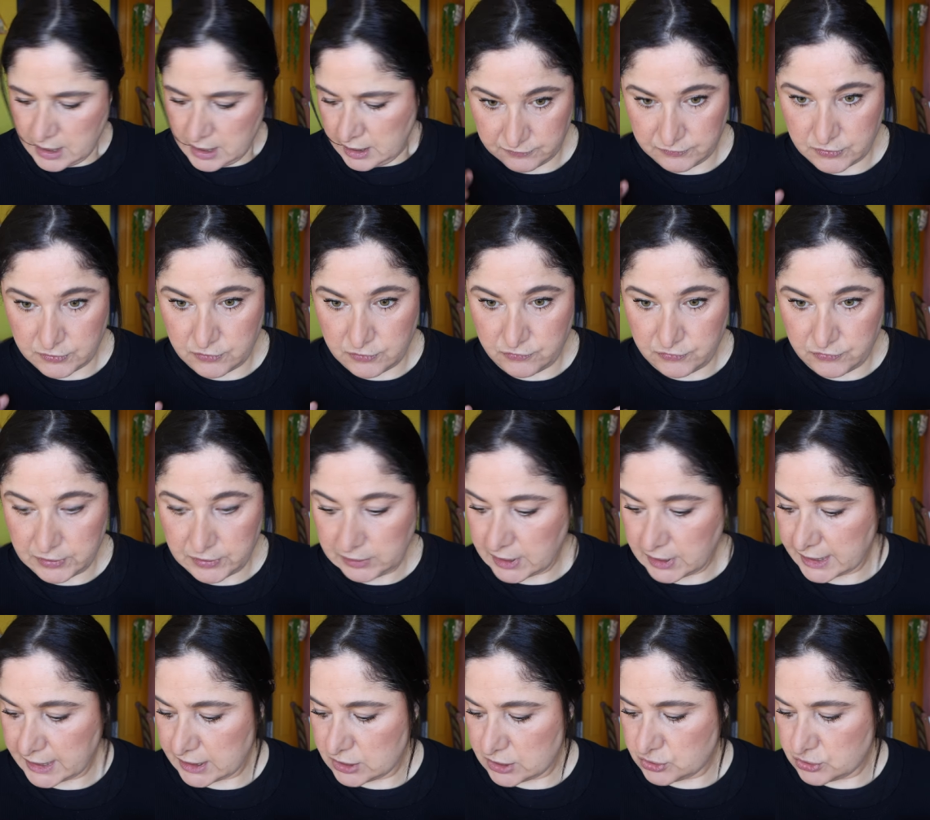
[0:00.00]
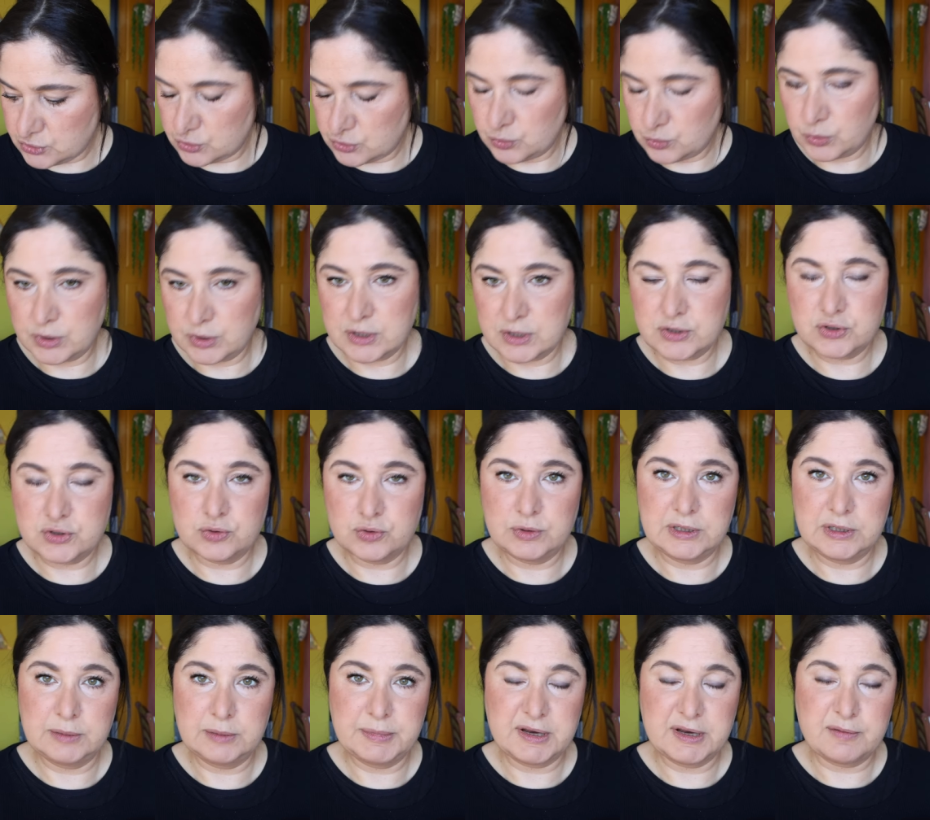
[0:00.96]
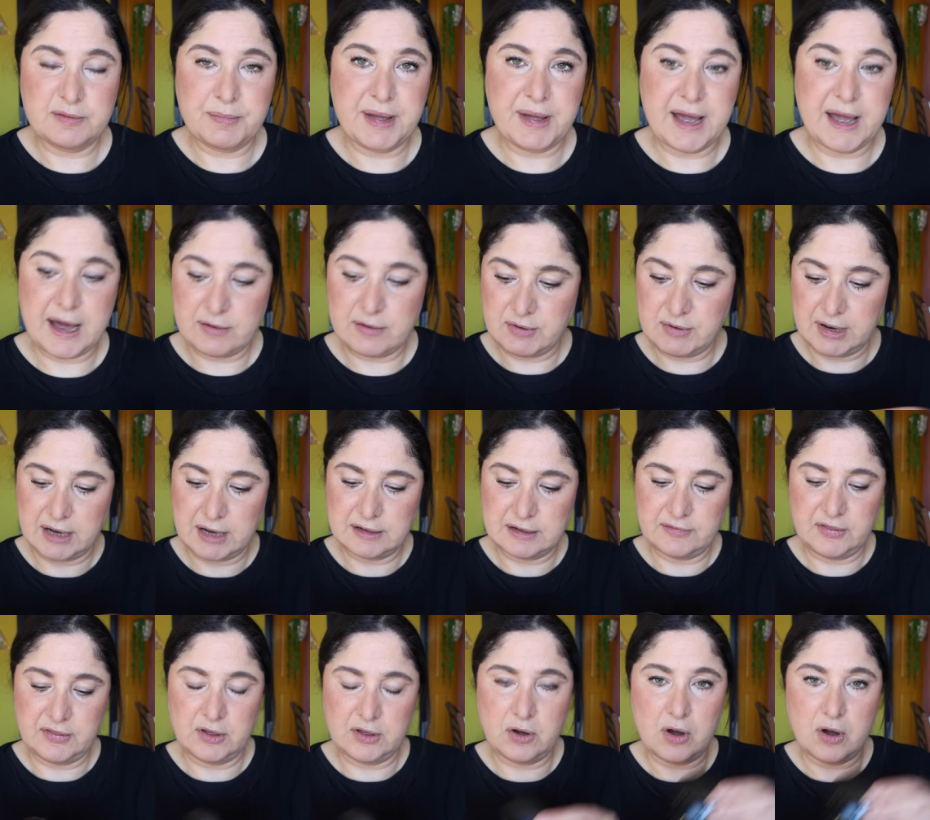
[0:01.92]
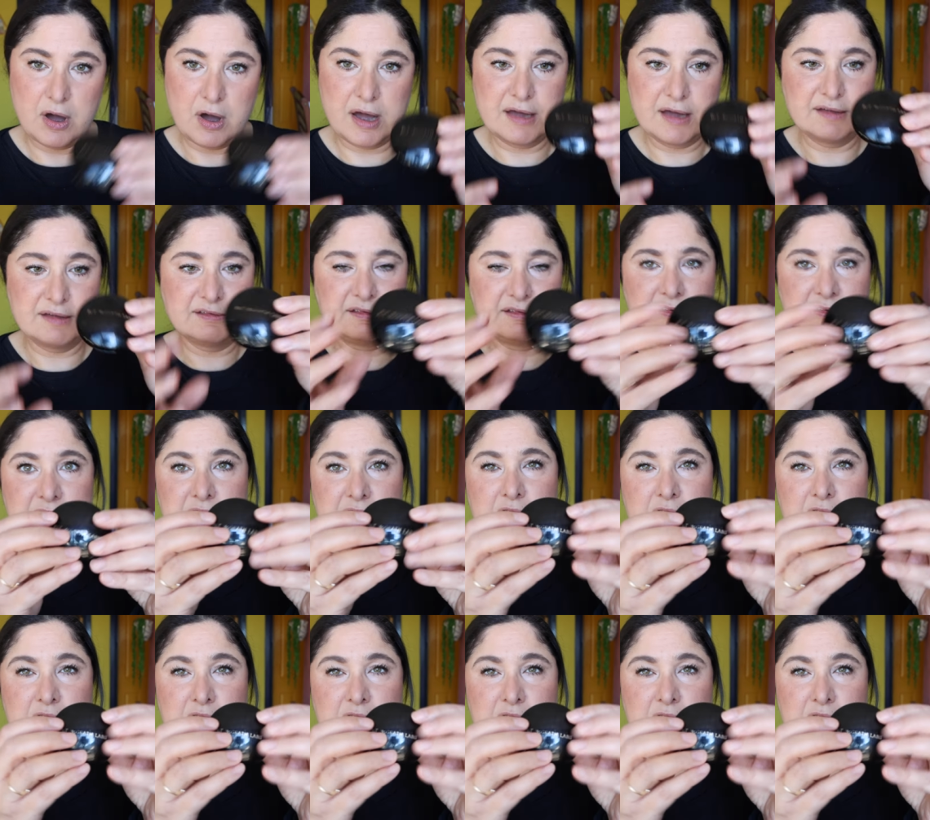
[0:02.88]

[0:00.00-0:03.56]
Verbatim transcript: If you feel like you do want to do a little bit of powdering under the eyes,